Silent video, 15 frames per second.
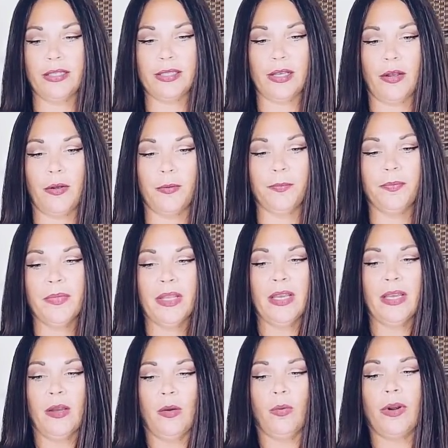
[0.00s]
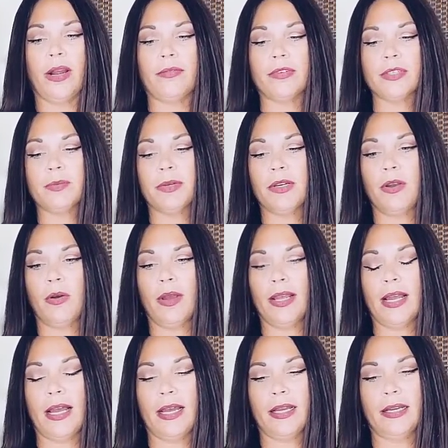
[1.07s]
So whatever's been
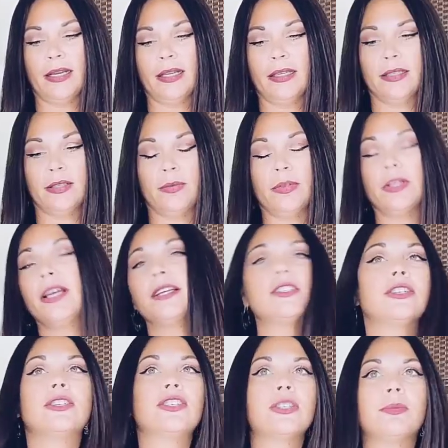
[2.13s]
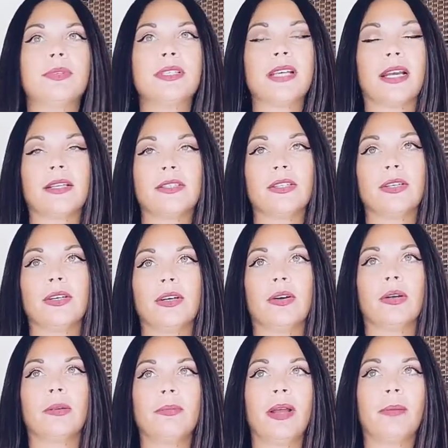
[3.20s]
going on in the relationship sector
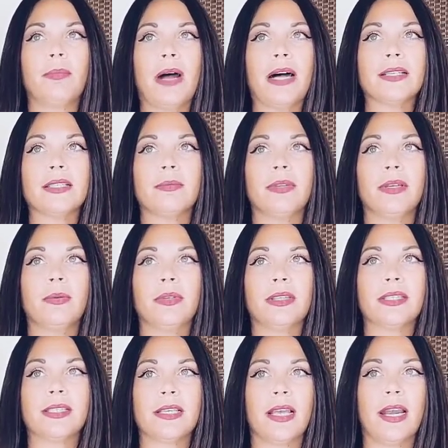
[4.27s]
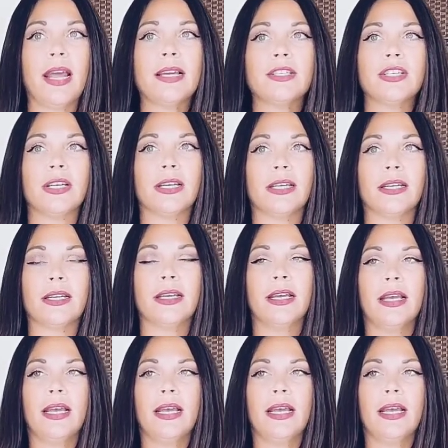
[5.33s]
or possibly with this connection,